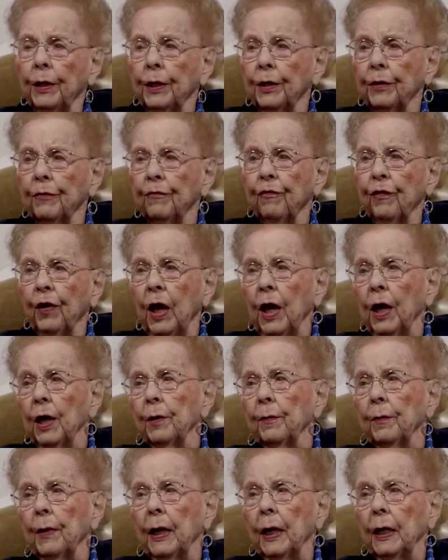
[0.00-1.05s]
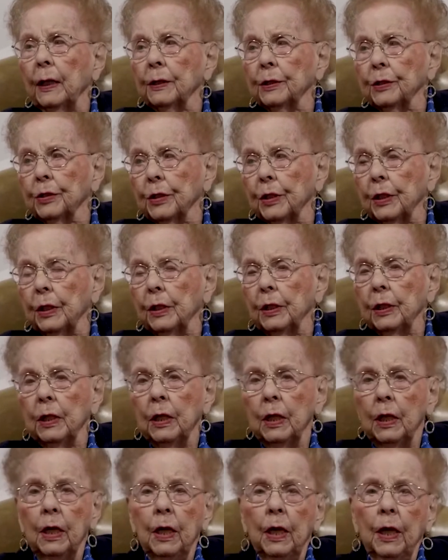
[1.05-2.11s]
in Flying Magazine
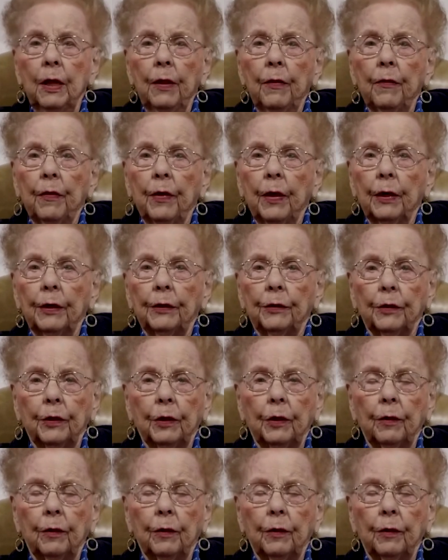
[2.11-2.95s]
that